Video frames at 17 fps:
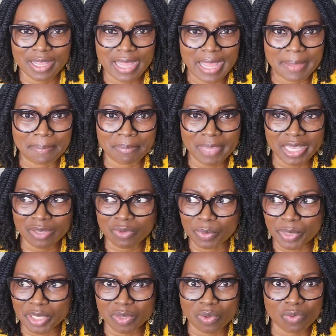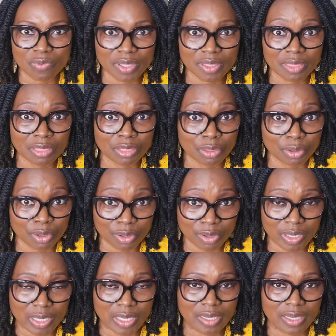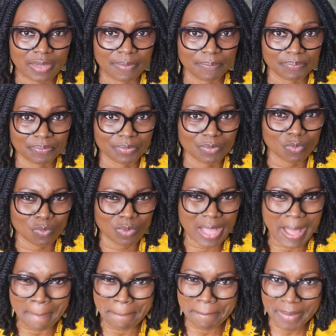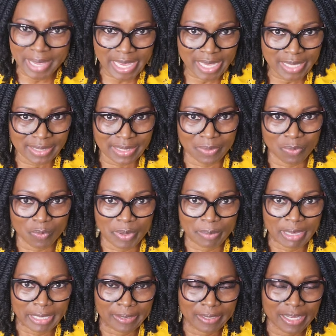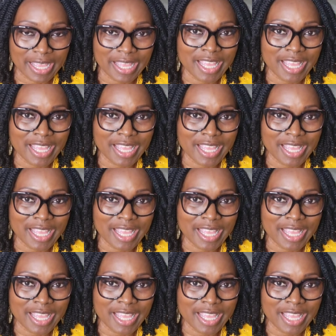I met with over 30 amazing women.